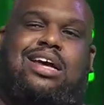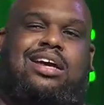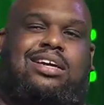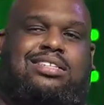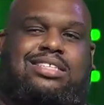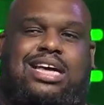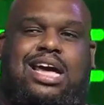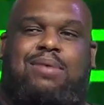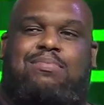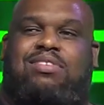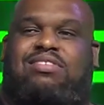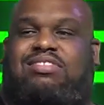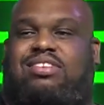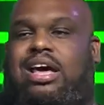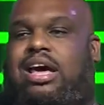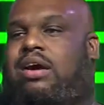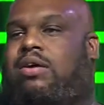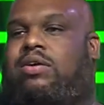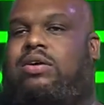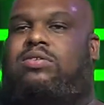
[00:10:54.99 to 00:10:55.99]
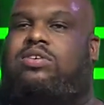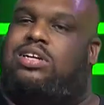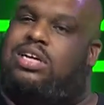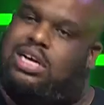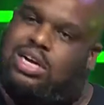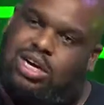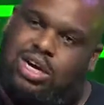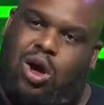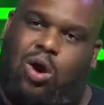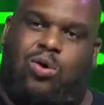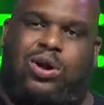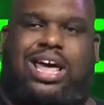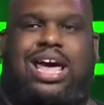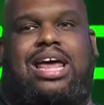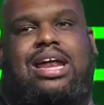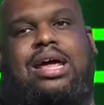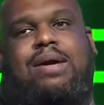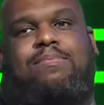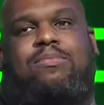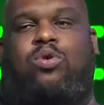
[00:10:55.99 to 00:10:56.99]
Samuel said, Go
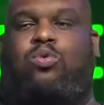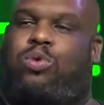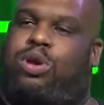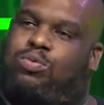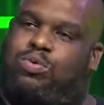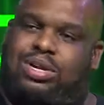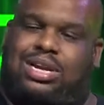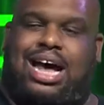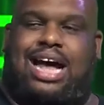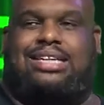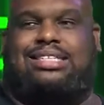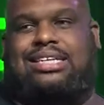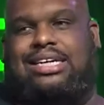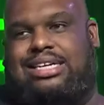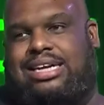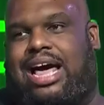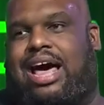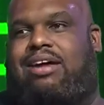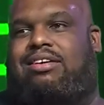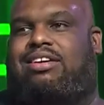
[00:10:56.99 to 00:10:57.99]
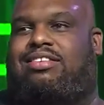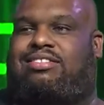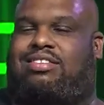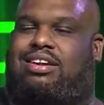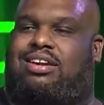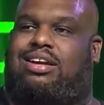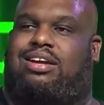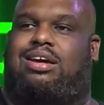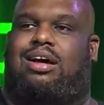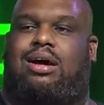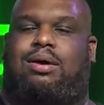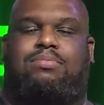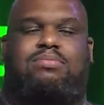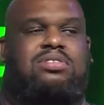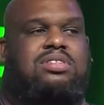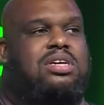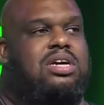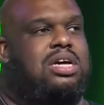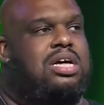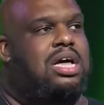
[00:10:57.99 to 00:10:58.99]
get him. We will not sit down until he comes.